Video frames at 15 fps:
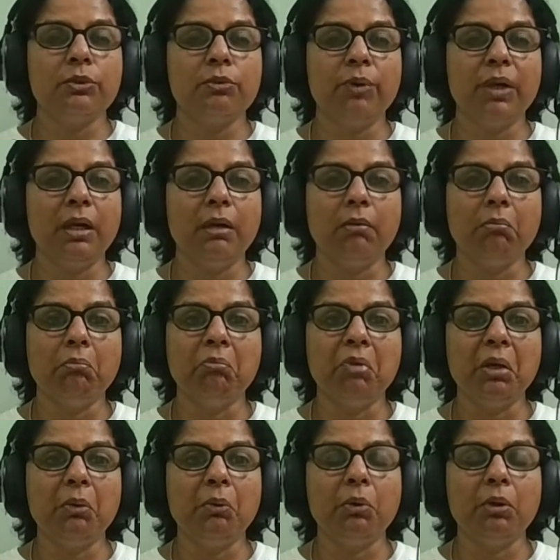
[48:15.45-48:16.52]
we
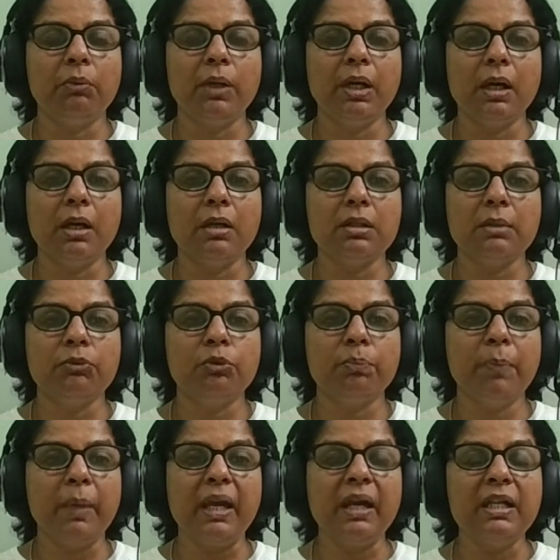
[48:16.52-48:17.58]
we we ask them to
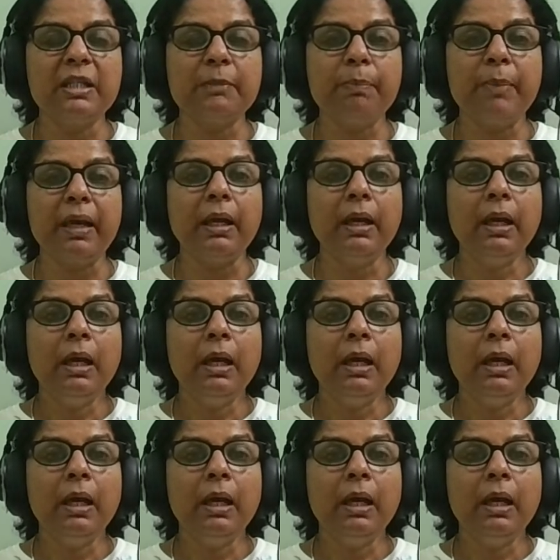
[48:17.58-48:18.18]
pay us big.